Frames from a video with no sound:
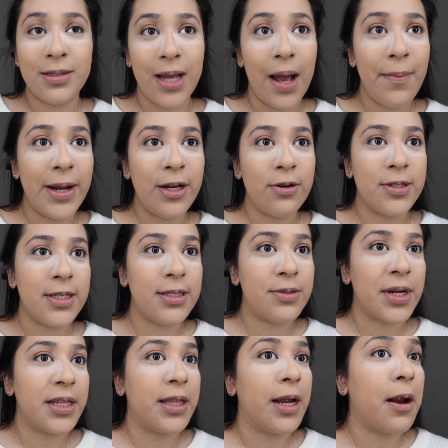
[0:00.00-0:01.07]
Down my nose
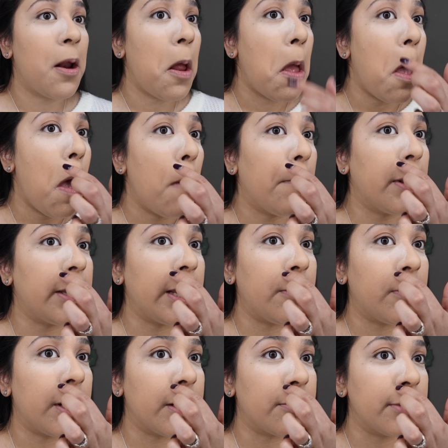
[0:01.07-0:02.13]
is right there, but
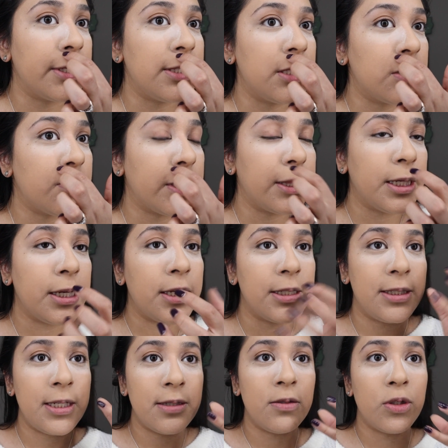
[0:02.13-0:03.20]
like where it creases right there,
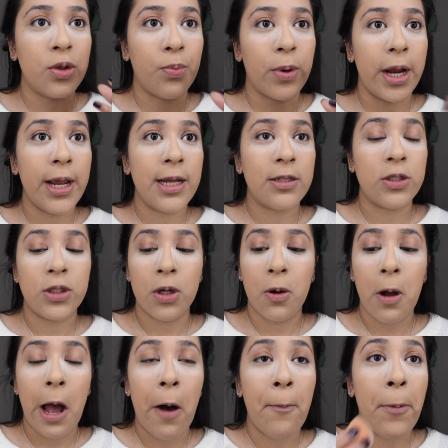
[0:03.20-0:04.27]
it tends to break, and
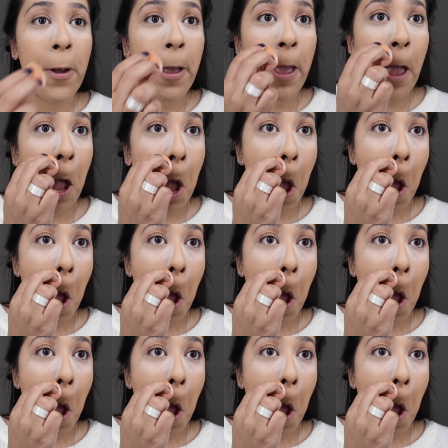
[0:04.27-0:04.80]
so I'll put